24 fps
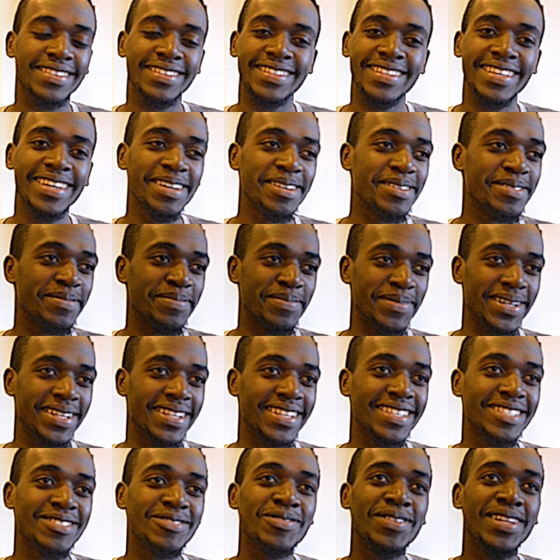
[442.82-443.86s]
Damn,
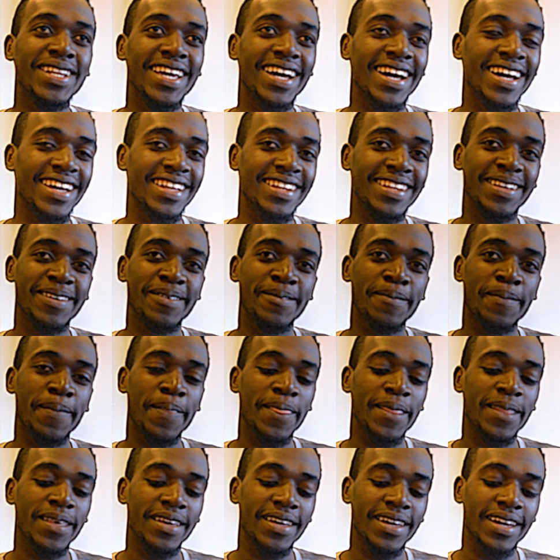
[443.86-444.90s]
it's really hard.
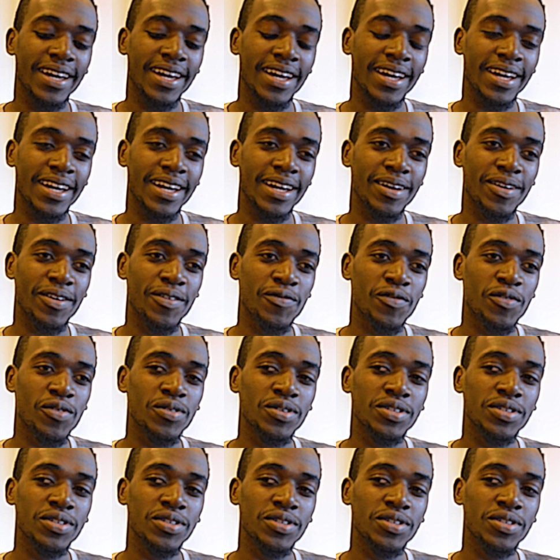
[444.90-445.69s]
Of